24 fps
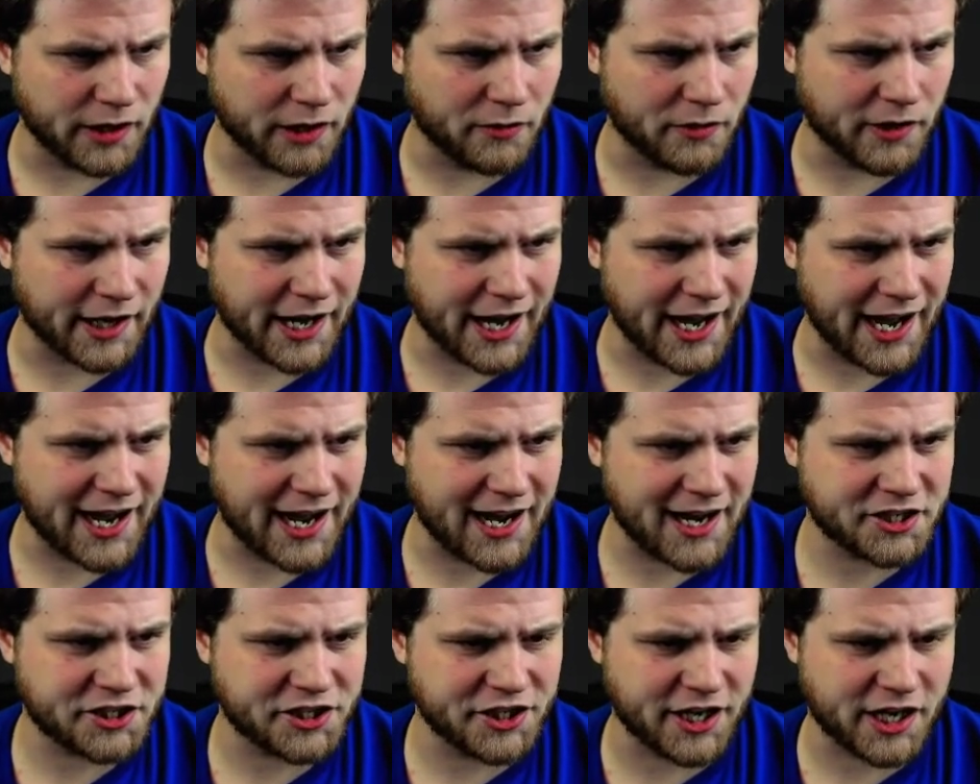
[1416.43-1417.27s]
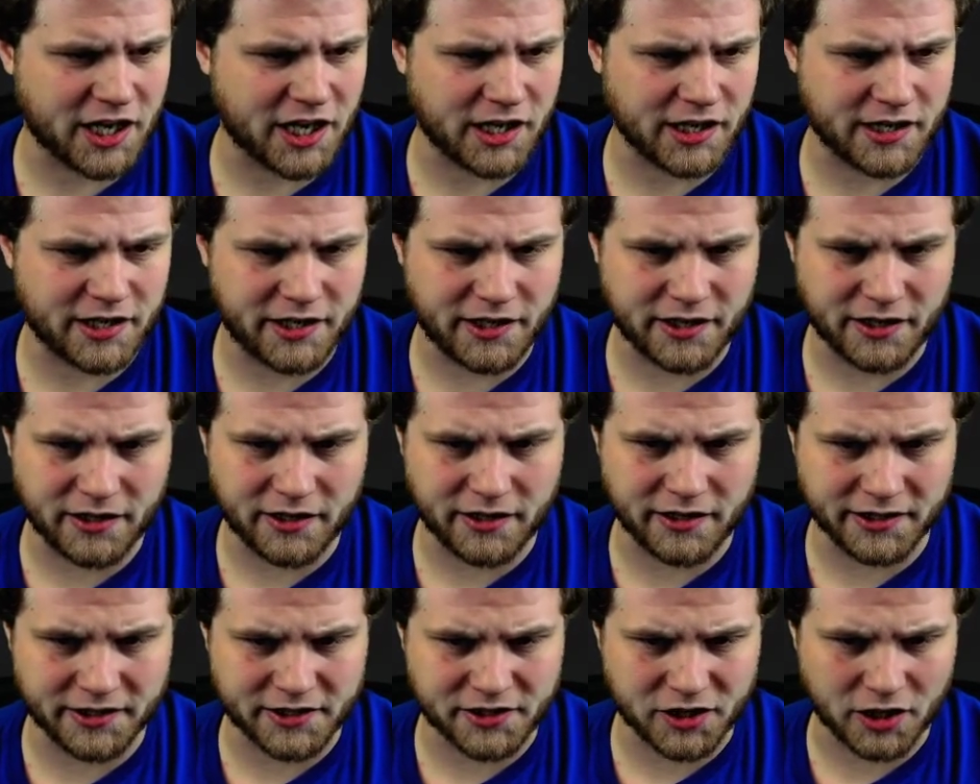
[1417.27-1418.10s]
want to Ashiok here
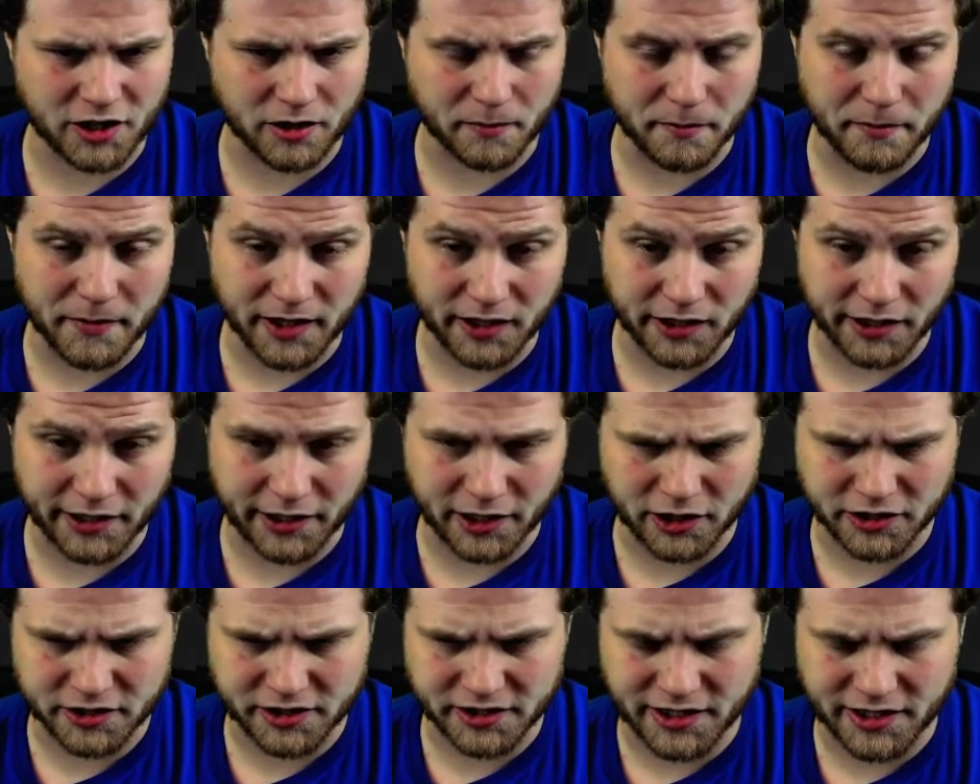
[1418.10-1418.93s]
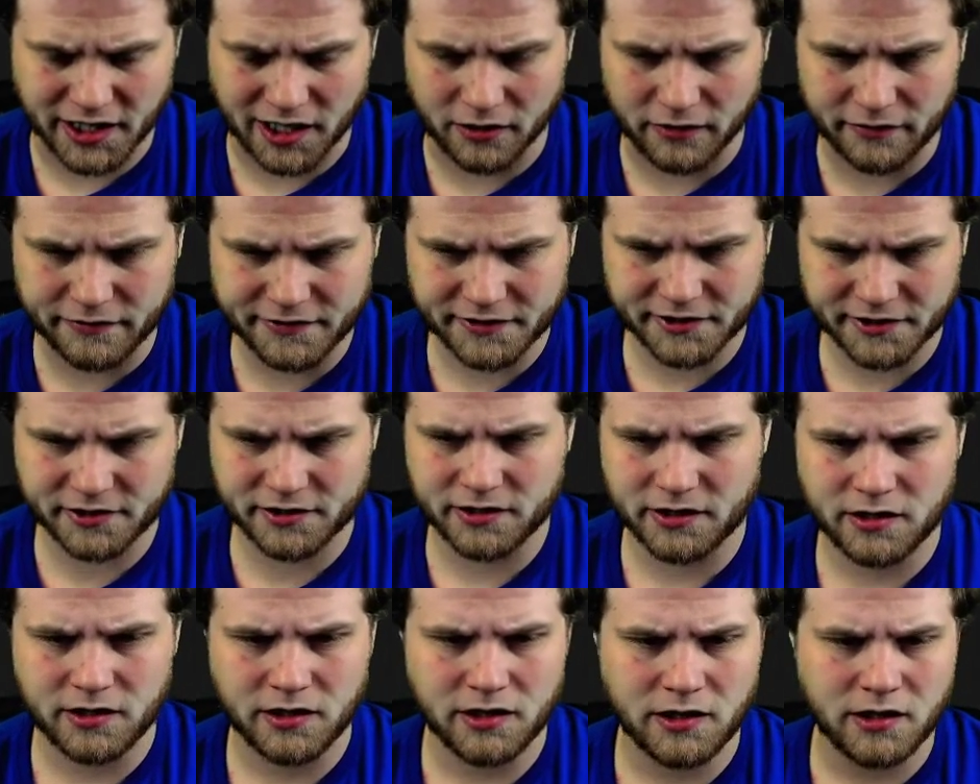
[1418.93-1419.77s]
and start milling ourselves?
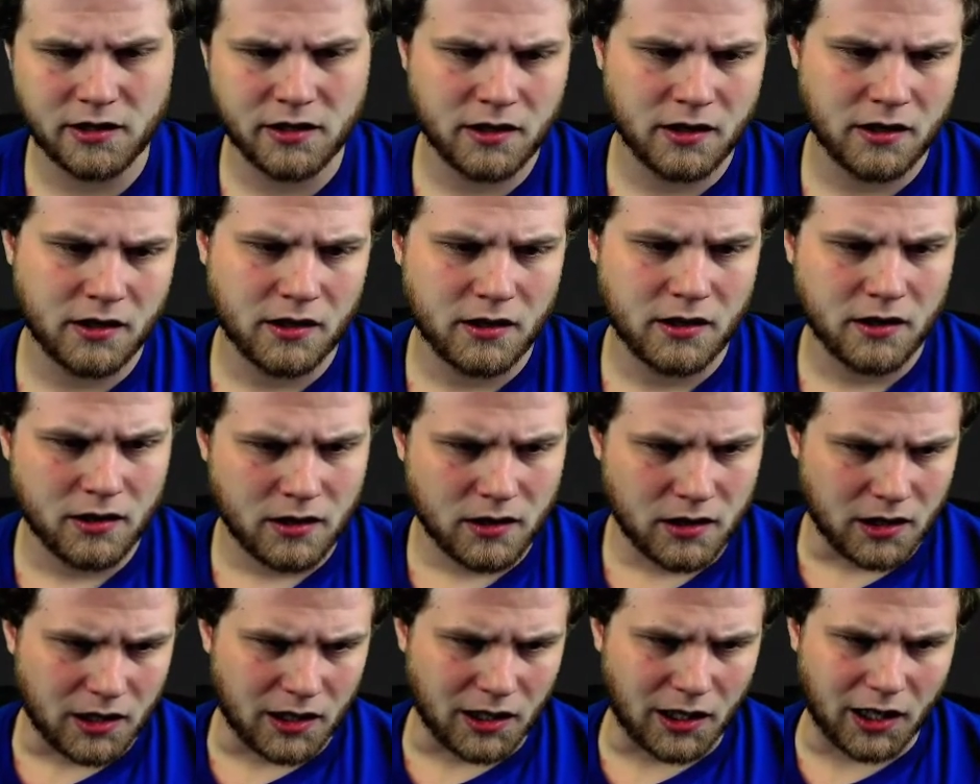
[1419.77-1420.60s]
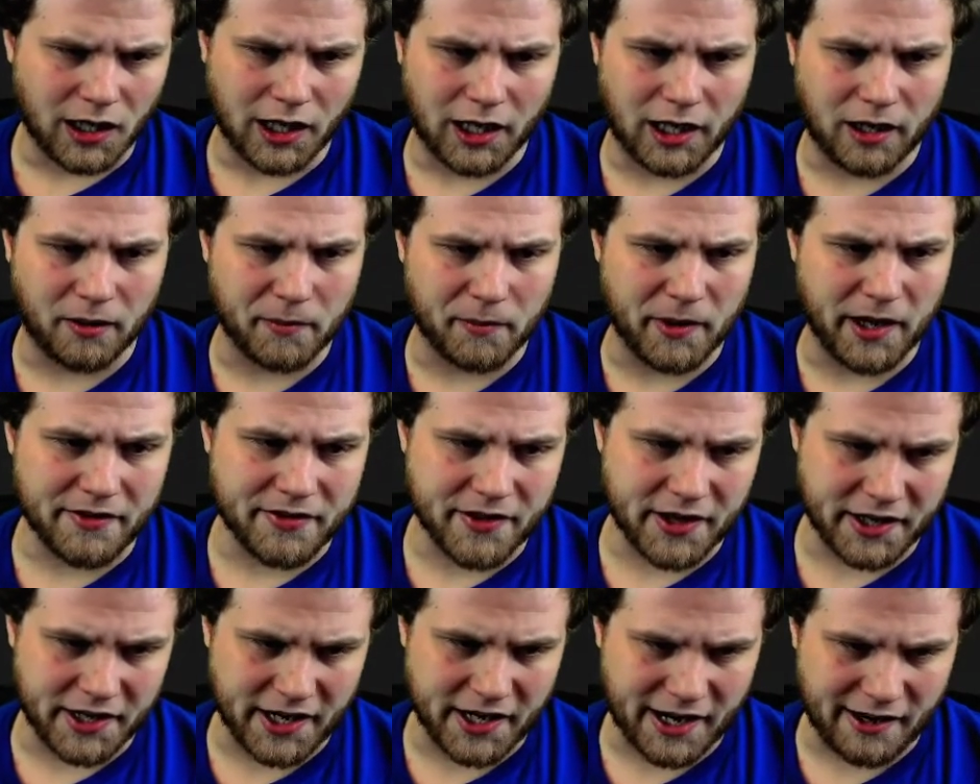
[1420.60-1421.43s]
And
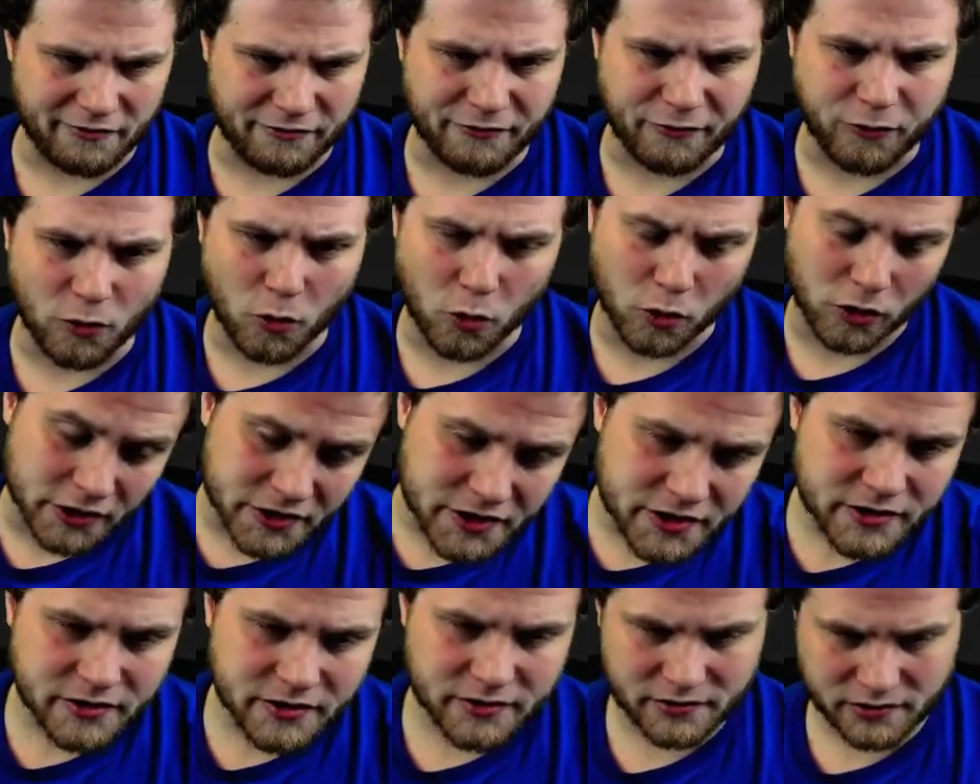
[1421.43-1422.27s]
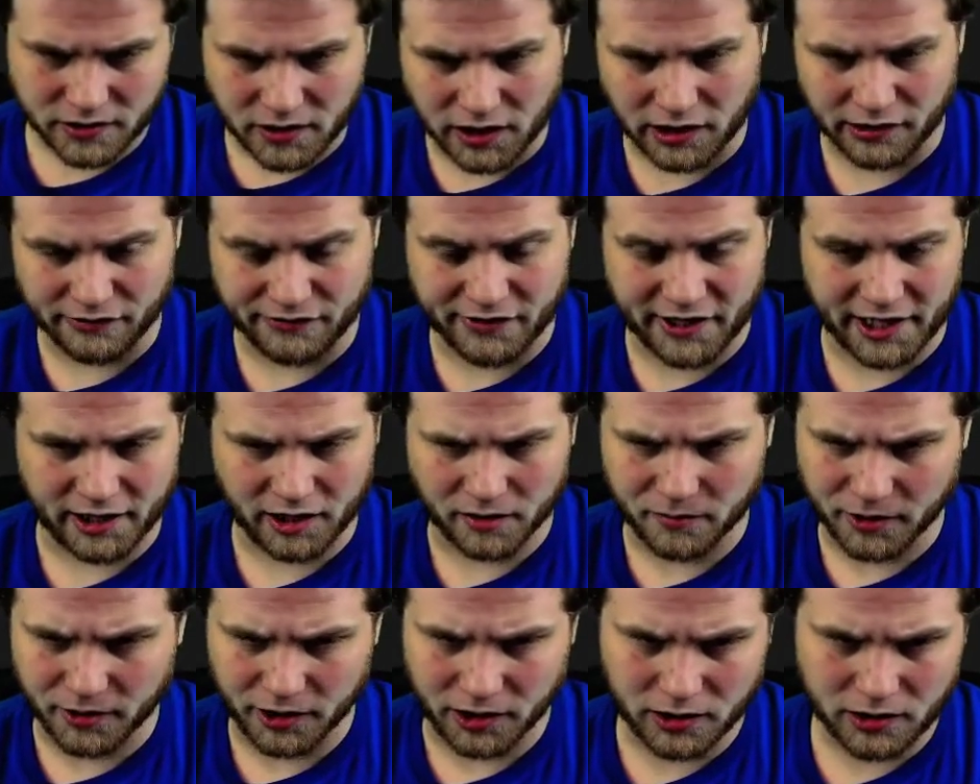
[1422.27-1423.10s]
then have Force
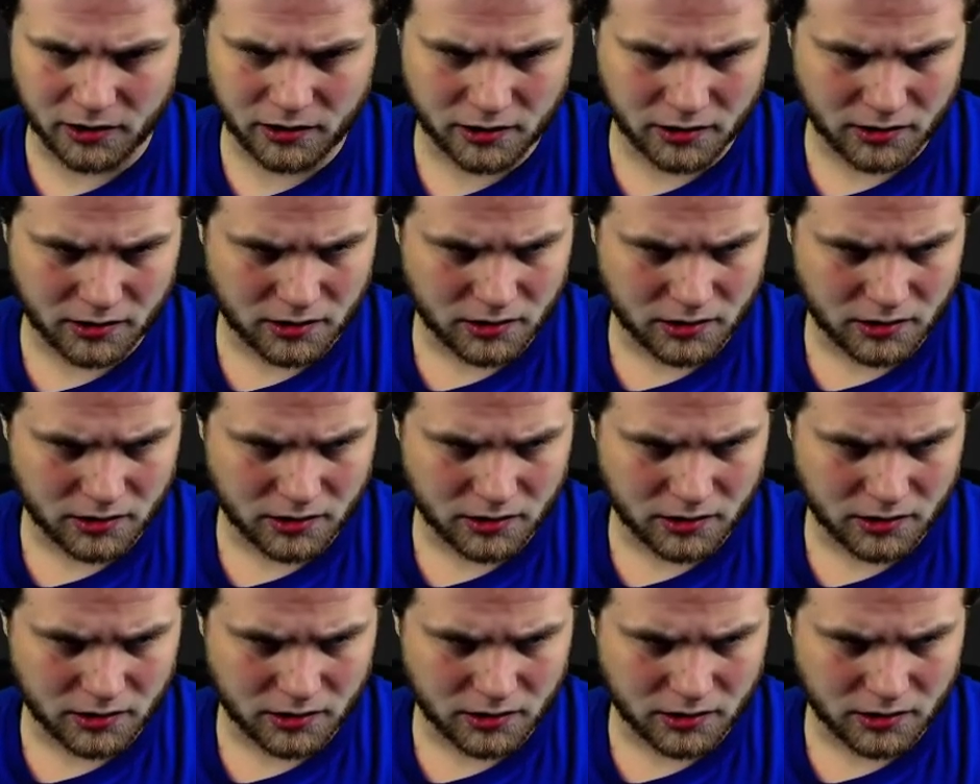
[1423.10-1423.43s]
available?